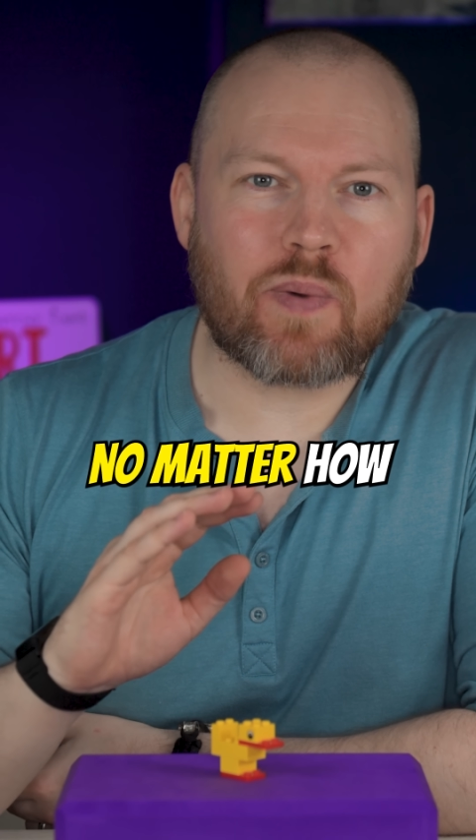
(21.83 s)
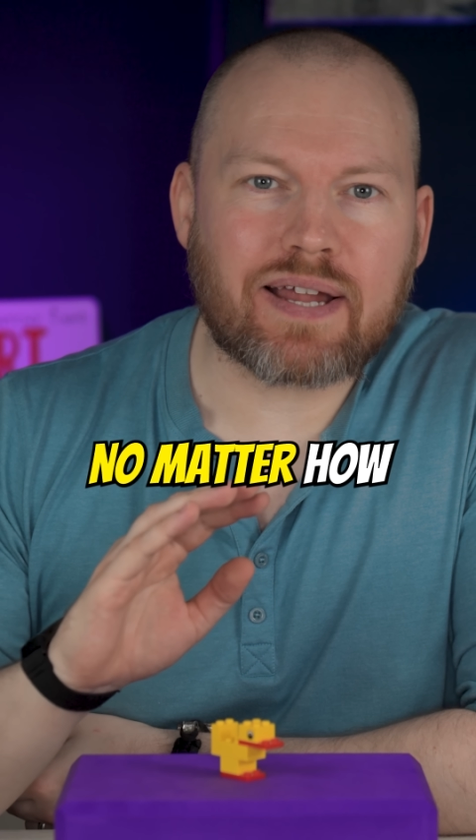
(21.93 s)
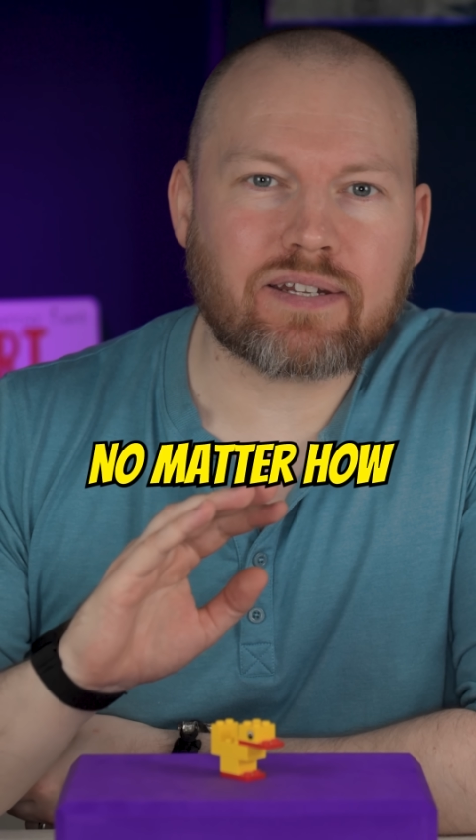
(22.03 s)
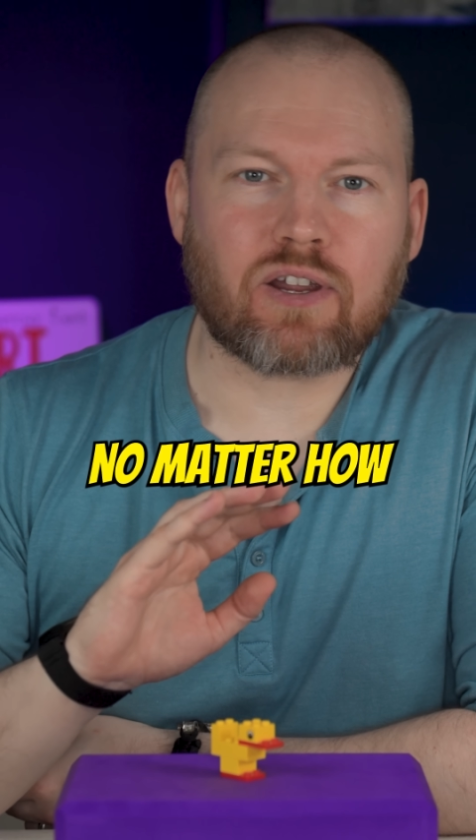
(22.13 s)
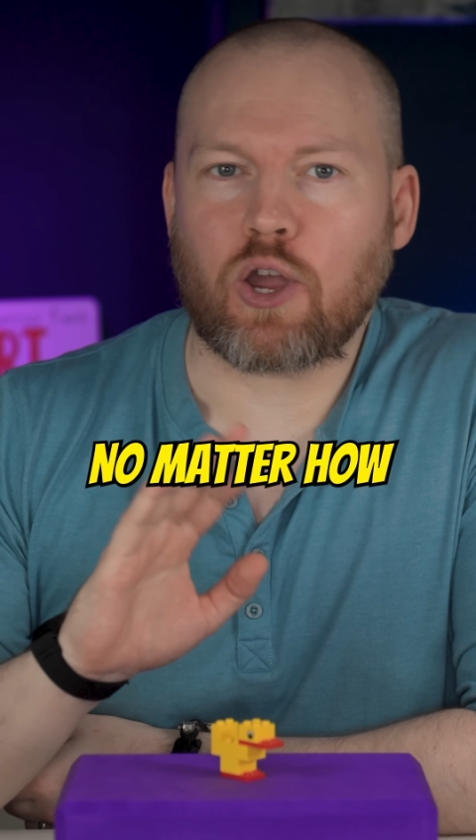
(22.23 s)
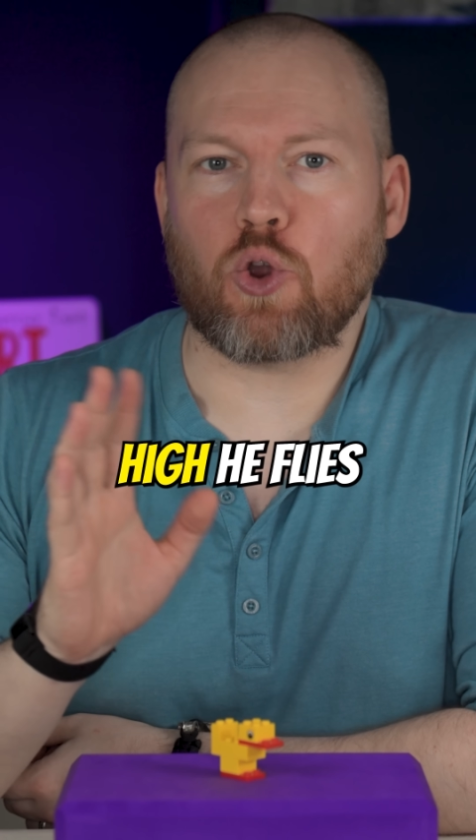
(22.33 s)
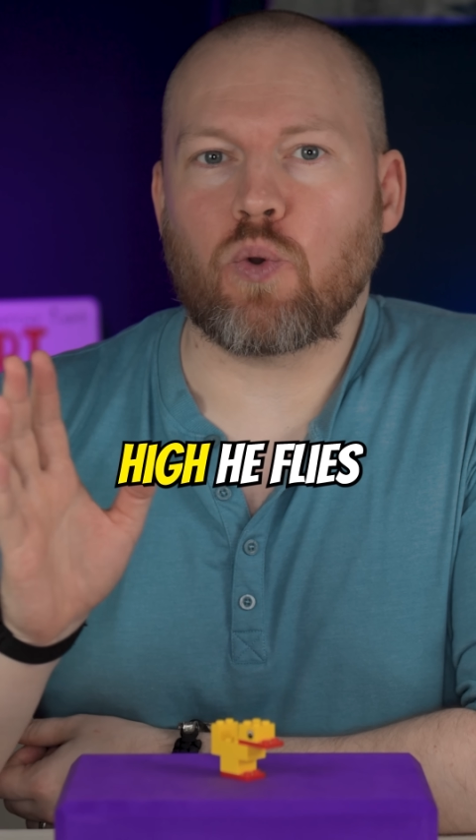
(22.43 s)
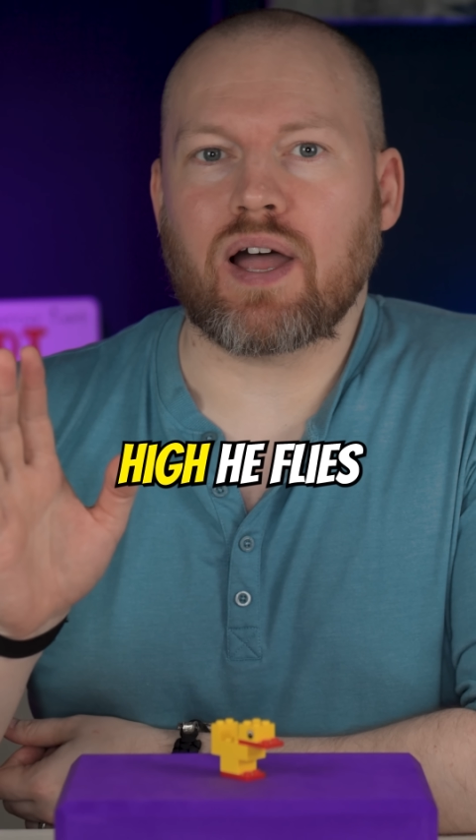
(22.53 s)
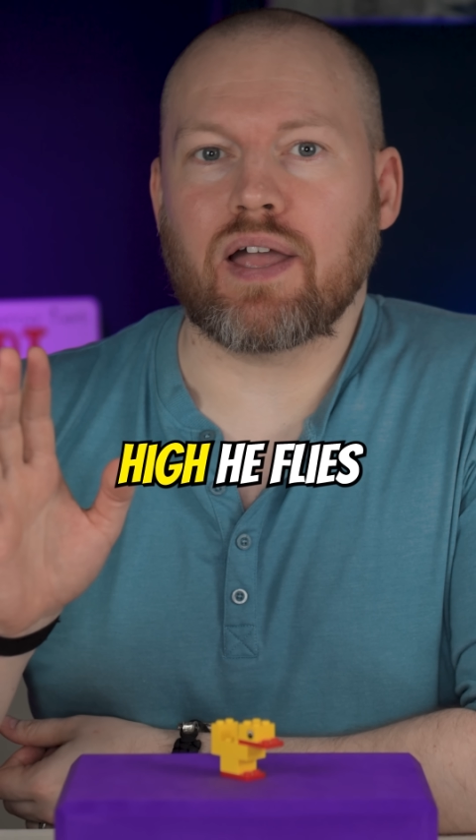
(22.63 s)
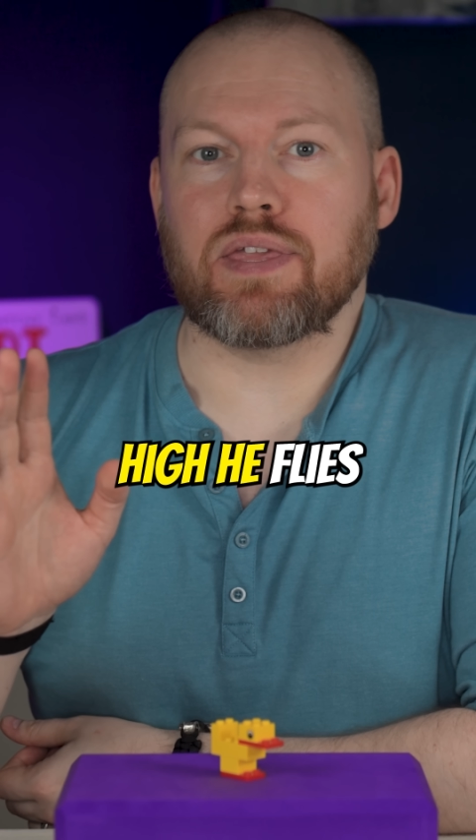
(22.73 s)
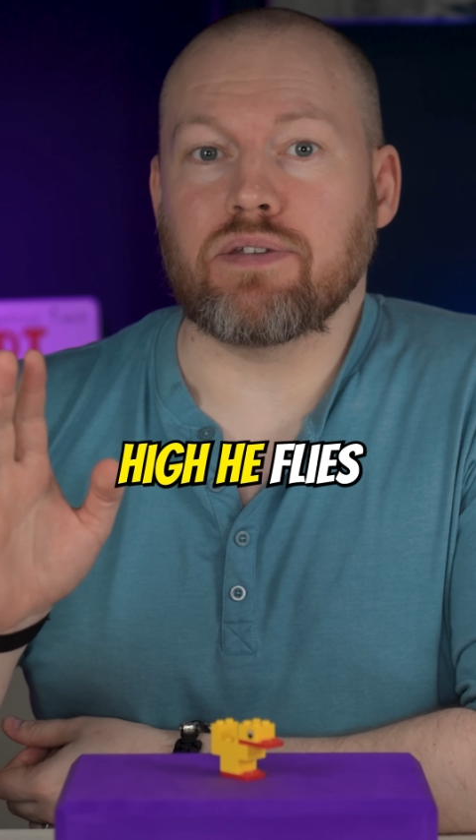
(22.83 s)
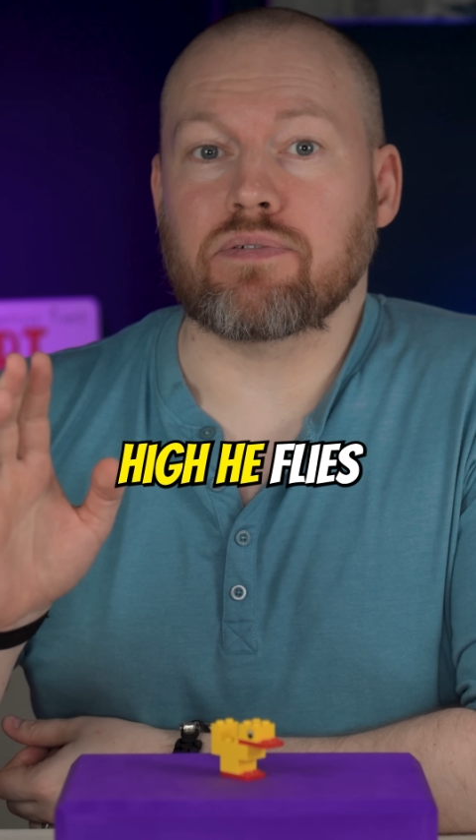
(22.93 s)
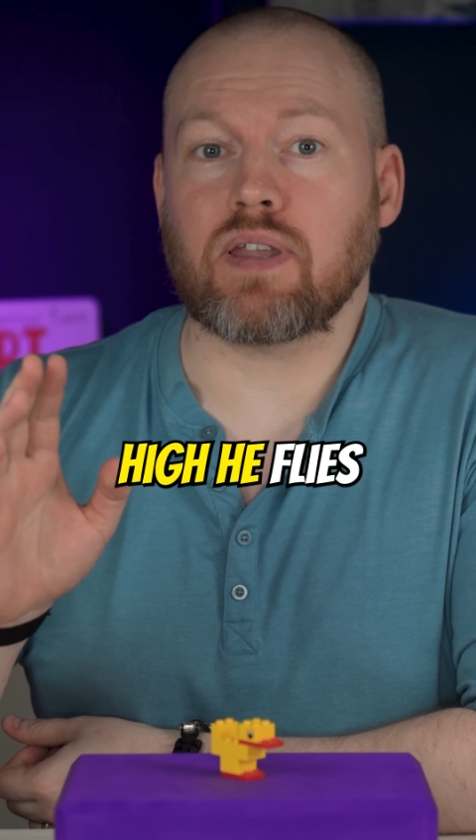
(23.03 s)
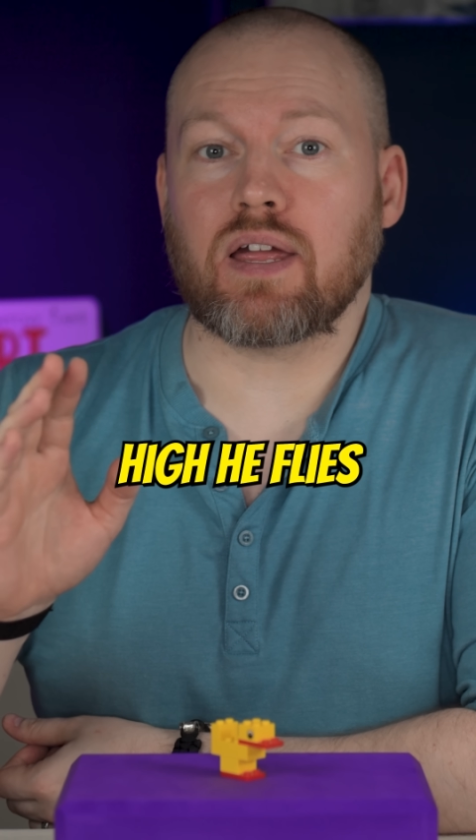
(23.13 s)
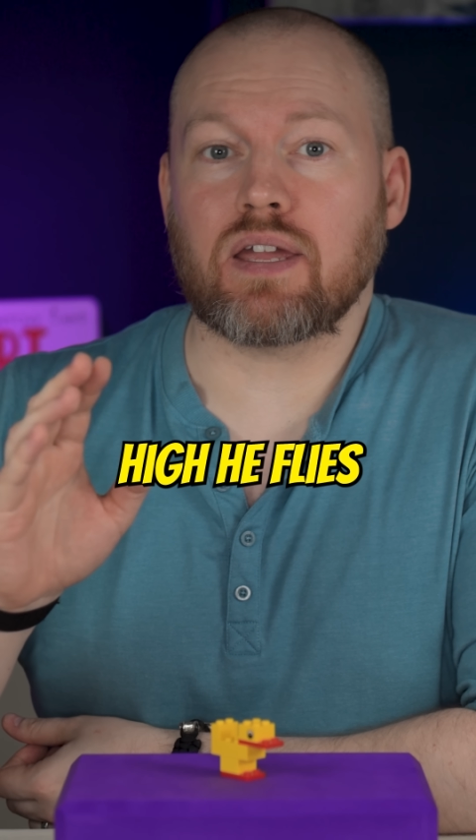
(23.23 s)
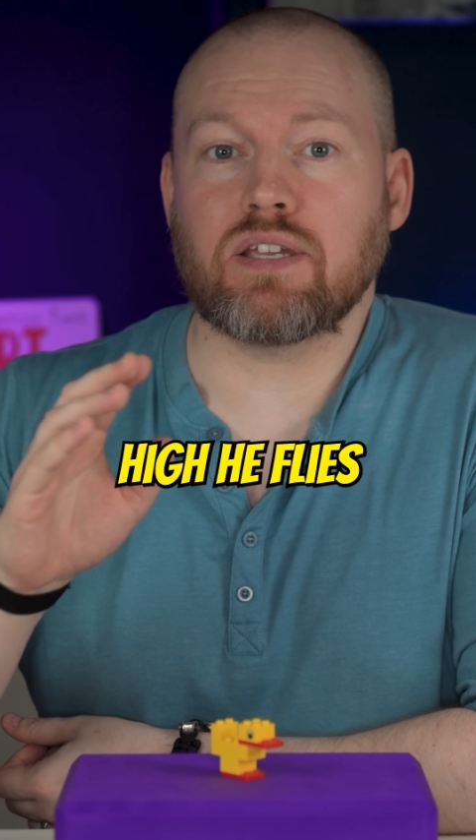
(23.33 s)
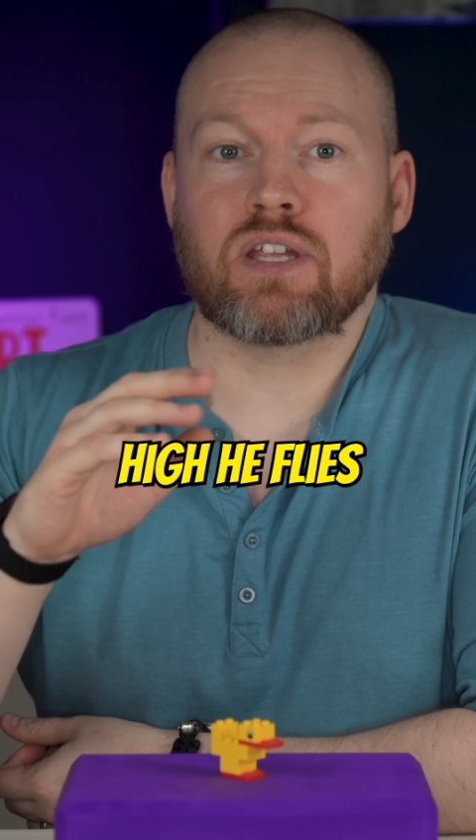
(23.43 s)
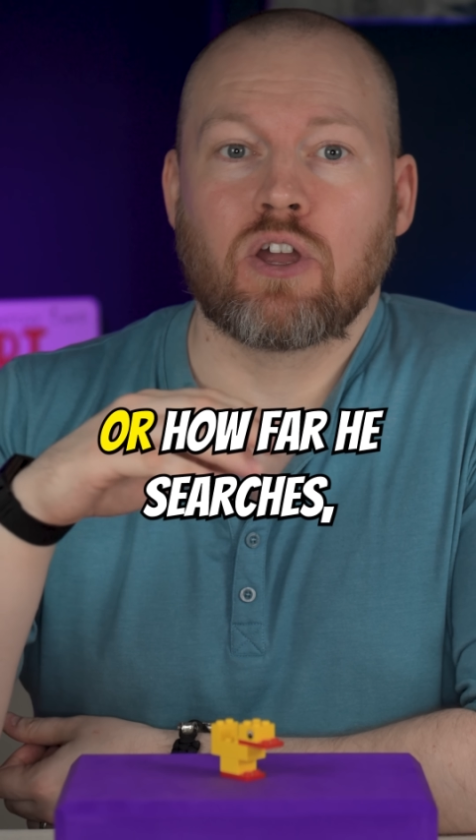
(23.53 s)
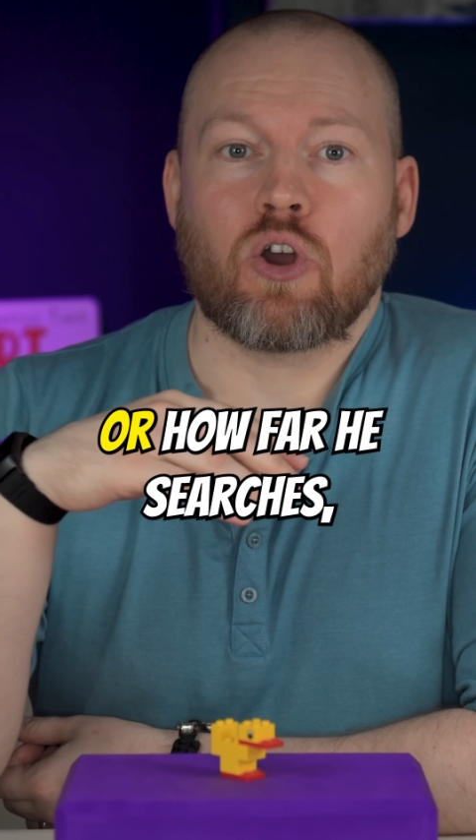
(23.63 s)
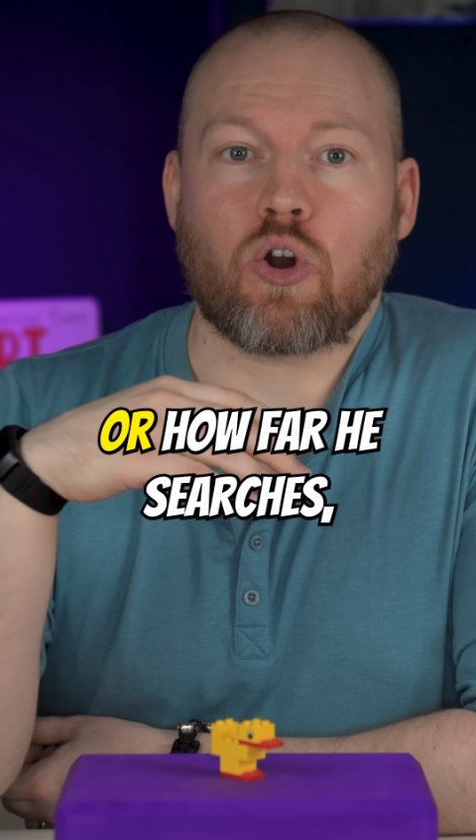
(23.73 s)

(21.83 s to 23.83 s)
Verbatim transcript: matter how high he flies